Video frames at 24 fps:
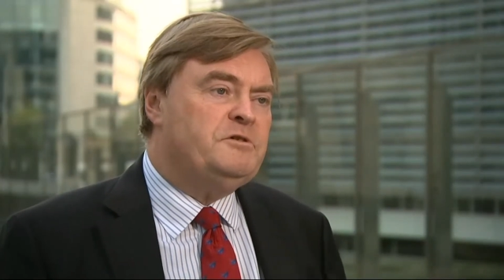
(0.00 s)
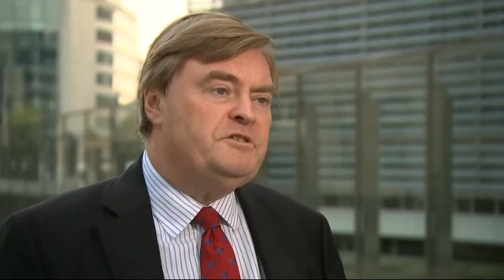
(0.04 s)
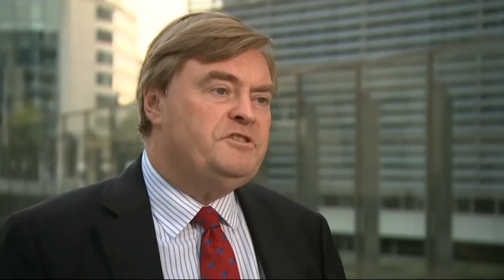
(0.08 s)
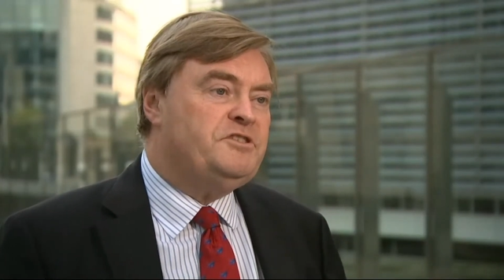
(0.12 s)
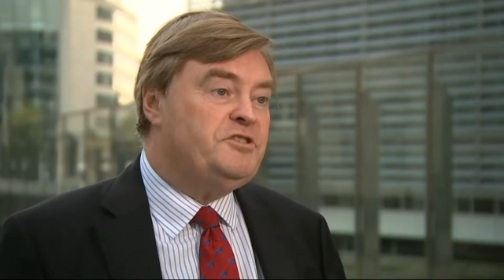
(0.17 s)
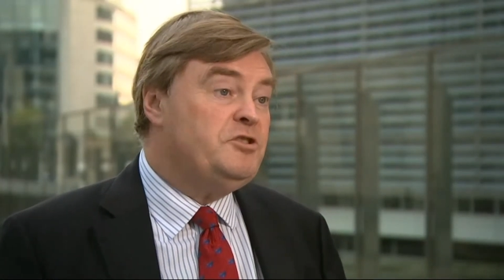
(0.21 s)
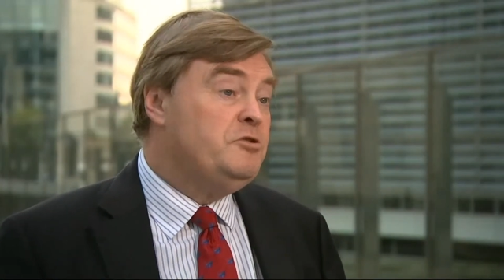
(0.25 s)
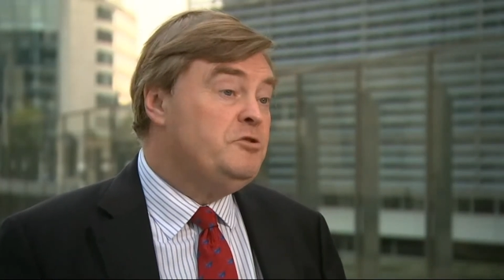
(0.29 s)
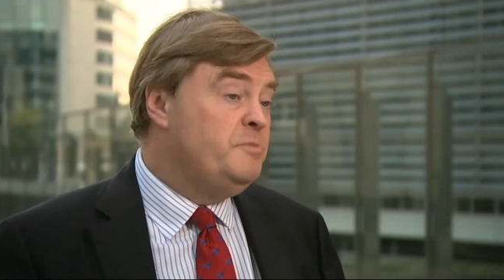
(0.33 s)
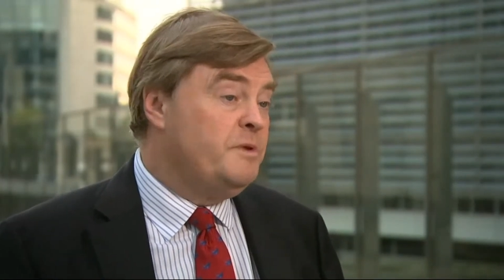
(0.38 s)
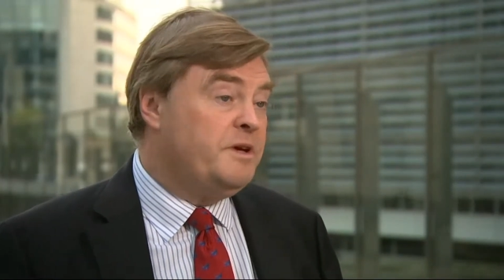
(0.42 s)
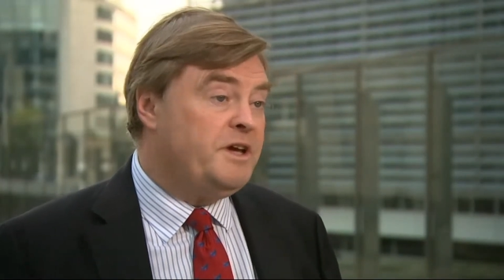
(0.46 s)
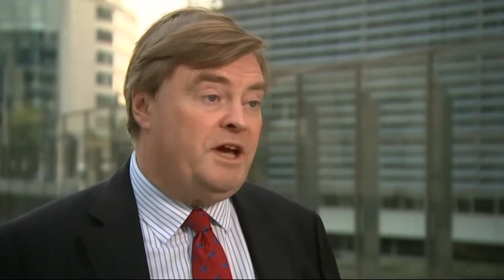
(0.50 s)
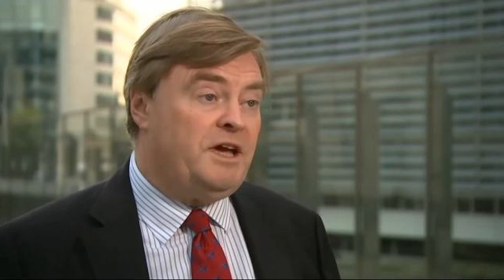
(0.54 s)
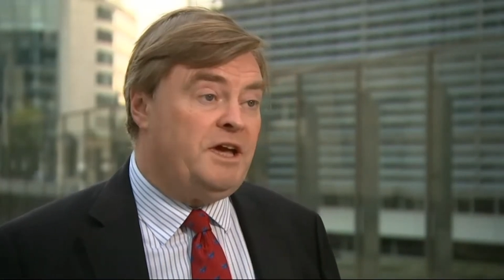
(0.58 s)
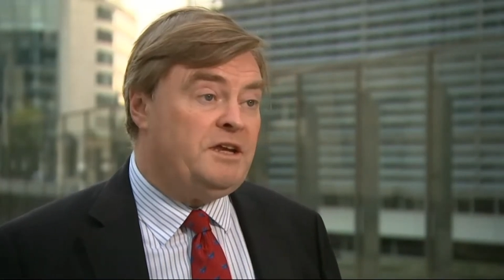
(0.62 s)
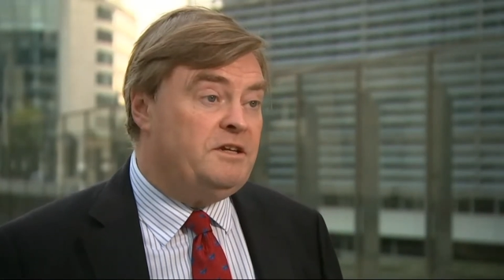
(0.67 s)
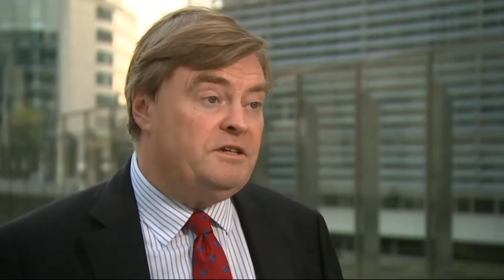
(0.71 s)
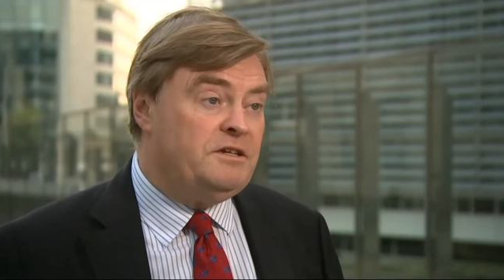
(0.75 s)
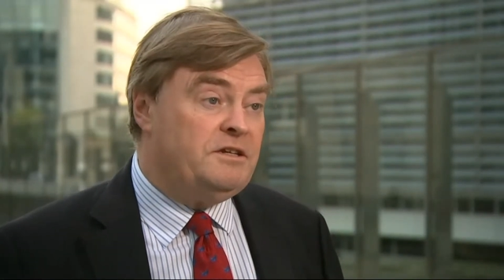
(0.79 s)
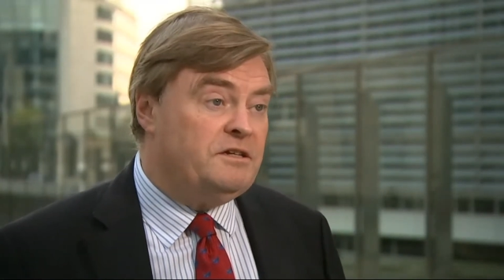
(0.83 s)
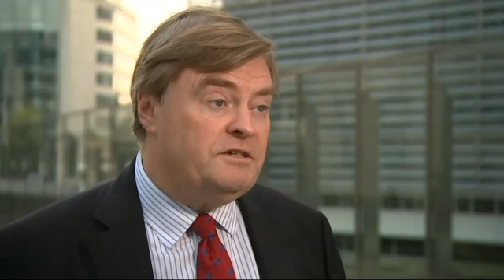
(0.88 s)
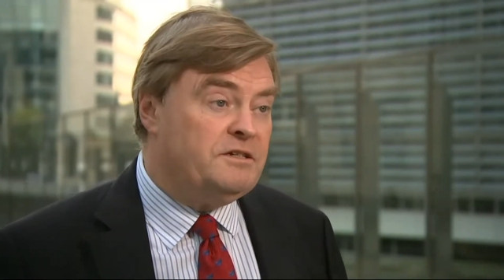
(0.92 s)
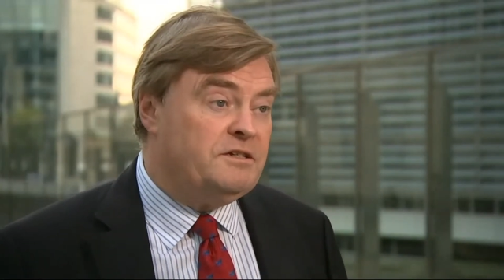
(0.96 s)
a Super
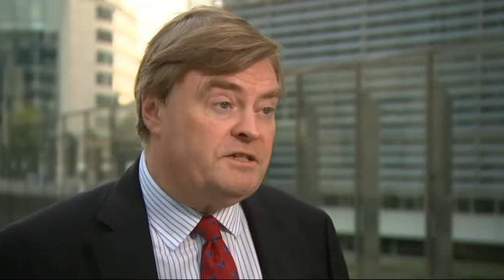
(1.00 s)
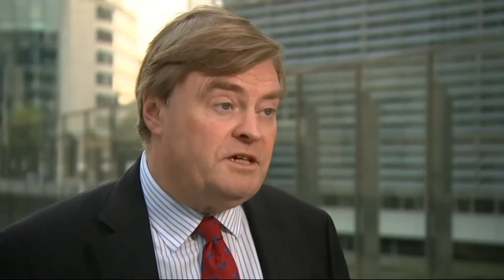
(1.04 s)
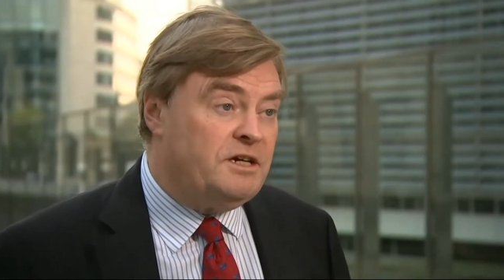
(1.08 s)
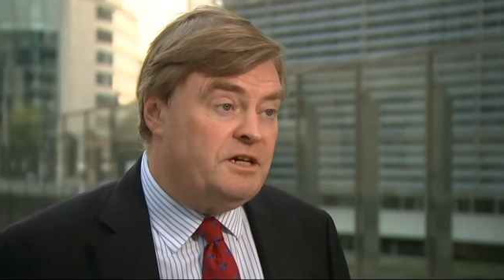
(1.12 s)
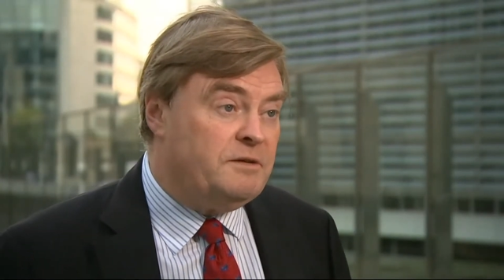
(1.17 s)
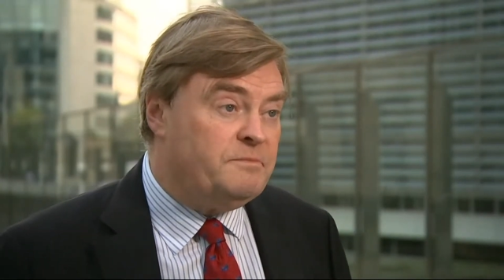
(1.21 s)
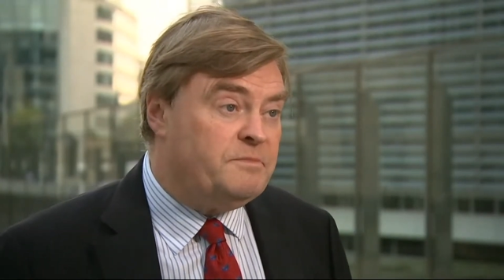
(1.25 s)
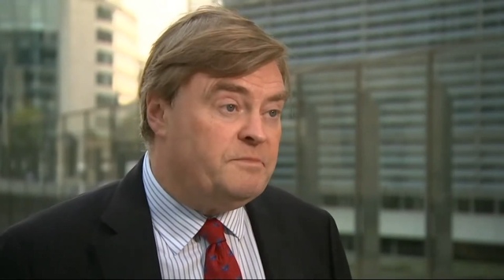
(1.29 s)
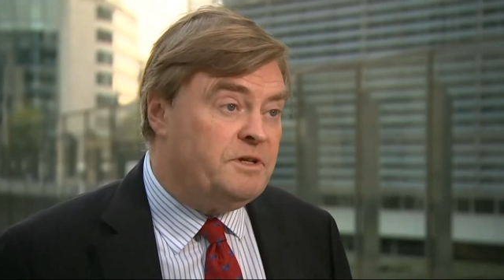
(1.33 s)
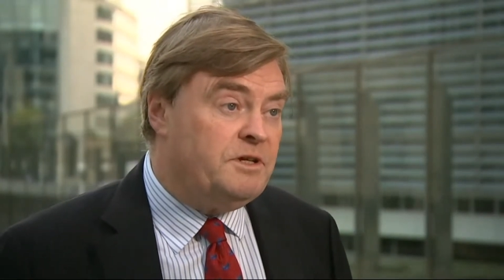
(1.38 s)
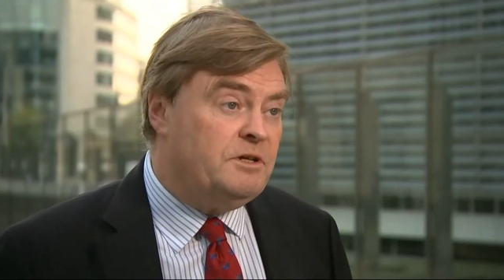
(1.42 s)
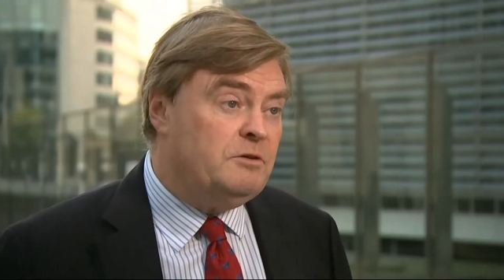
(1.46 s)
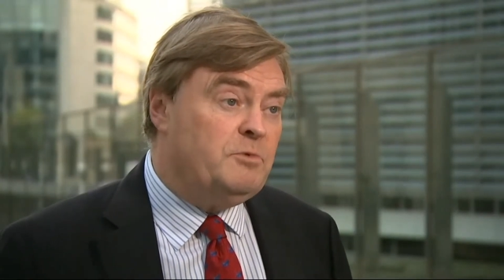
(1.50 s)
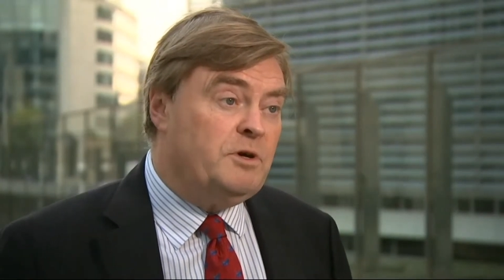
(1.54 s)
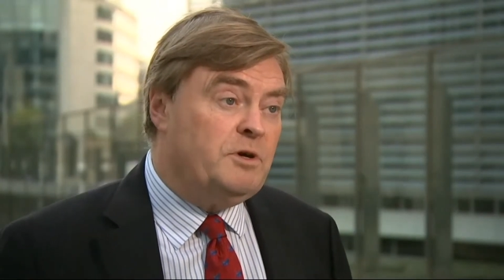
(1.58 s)
Canada type deal.